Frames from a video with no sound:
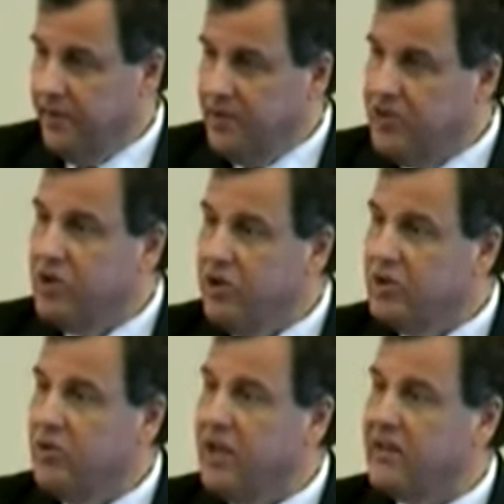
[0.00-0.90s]
This year in
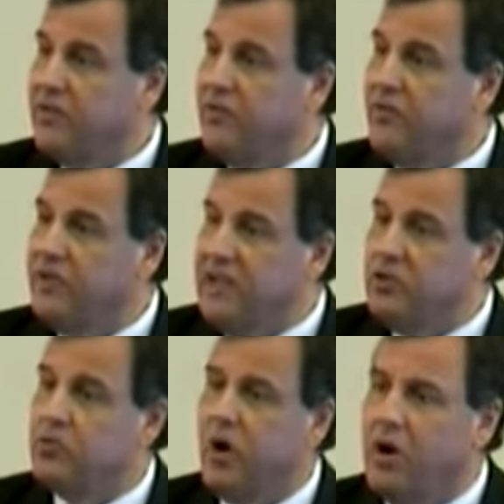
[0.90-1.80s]

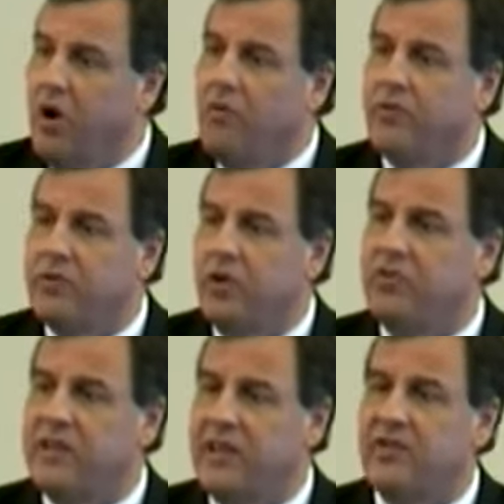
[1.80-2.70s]
2015, drug
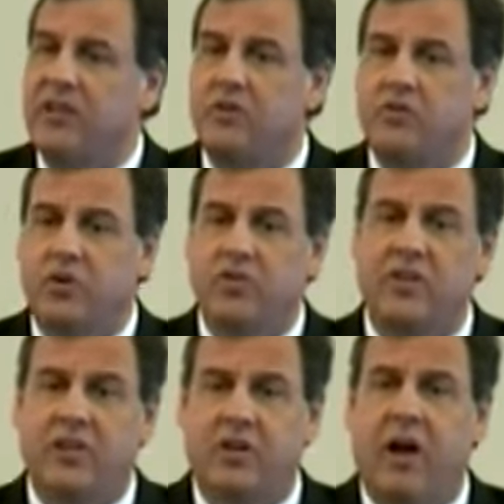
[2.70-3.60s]
overdose deaths in New
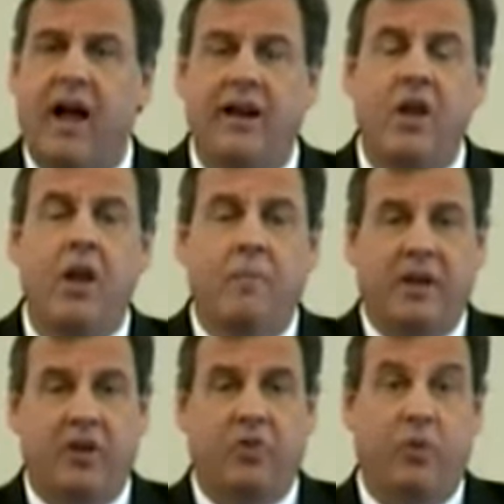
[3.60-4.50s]
Jersey declined
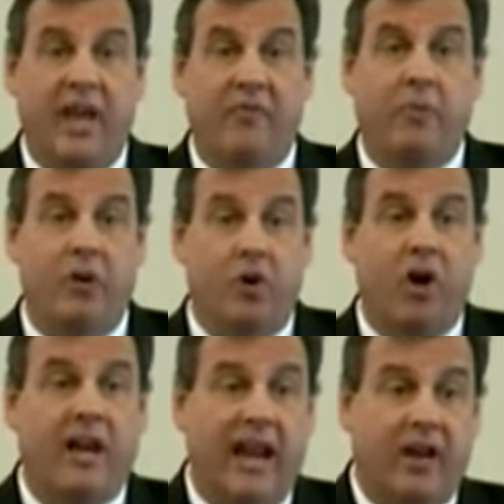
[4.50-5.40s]
because we have put
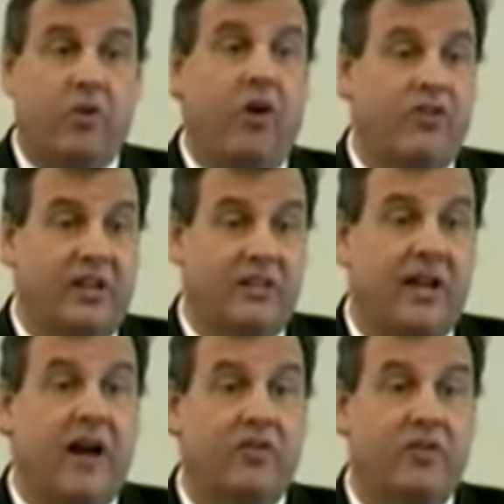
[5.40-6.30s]
Narcan across the
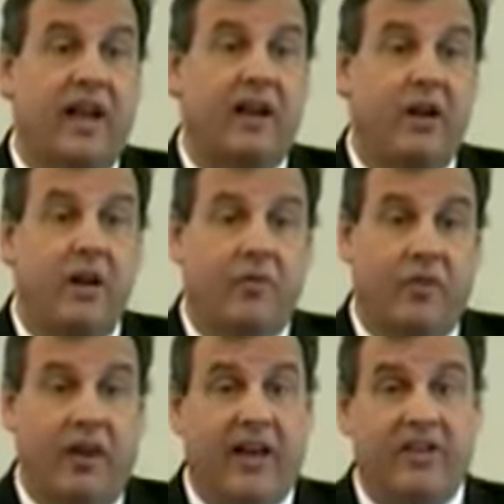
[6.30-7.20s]
entire state
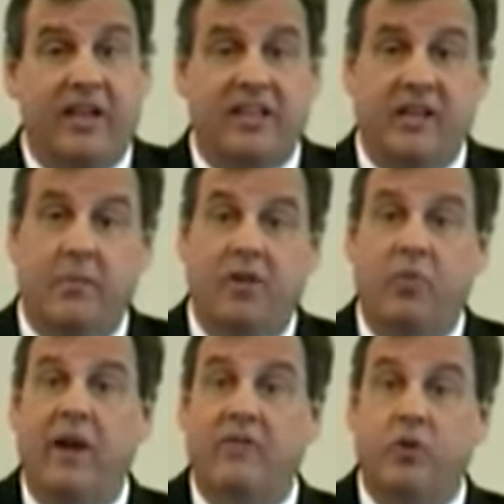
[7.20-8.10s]
for the last 18
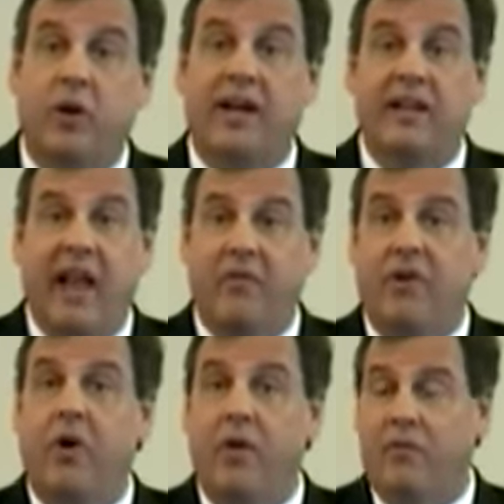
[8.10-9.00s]
months. We have trained
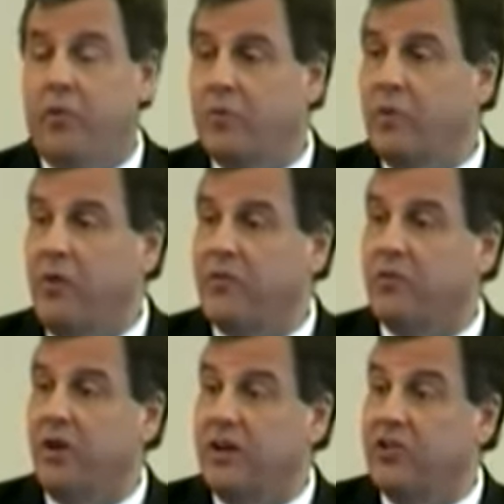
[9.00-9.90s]
every law enforcement
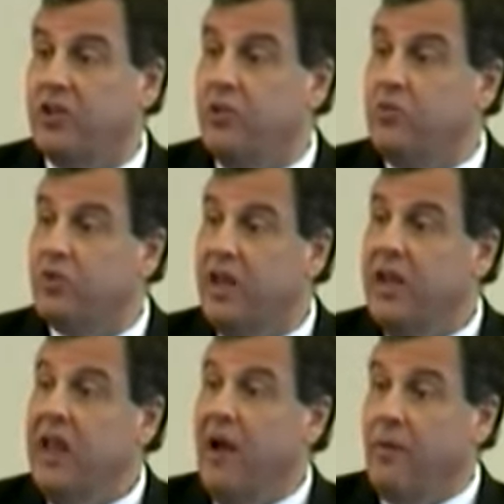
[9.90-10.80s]
officer on its use,
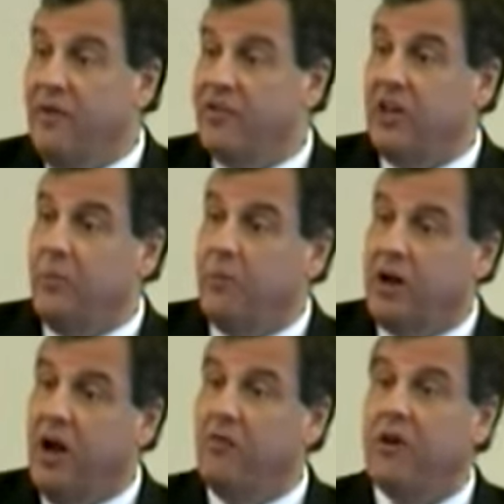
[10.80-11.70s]
and we have set up
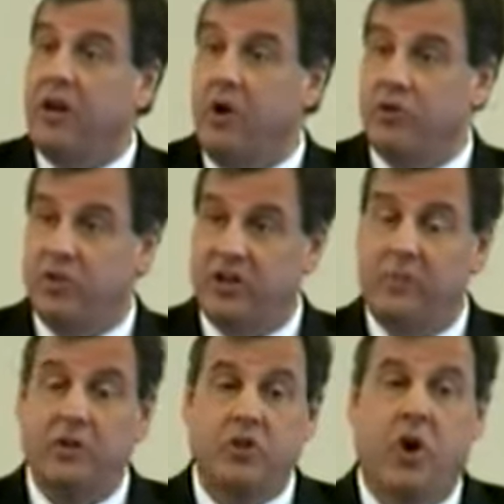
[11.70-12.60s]
recovery coaches in
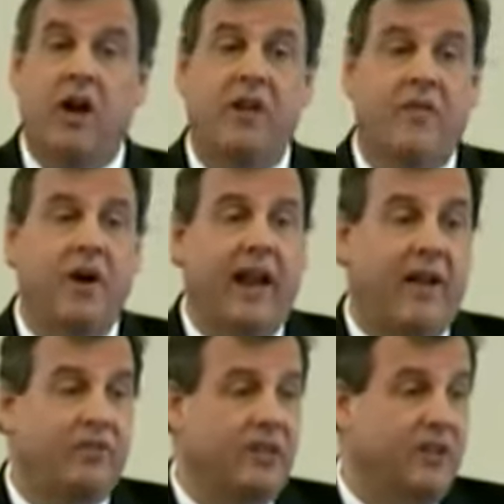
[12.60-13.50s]
a majority of our
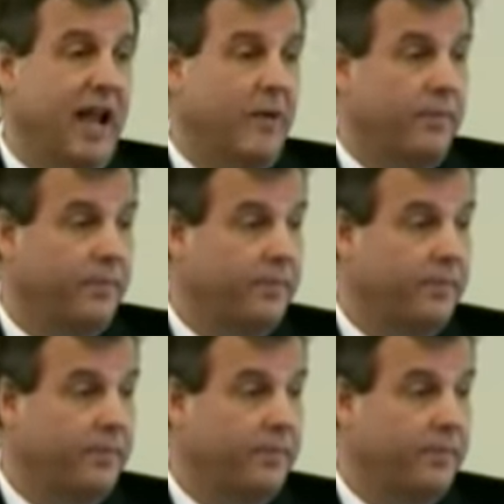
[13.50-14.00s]
counties now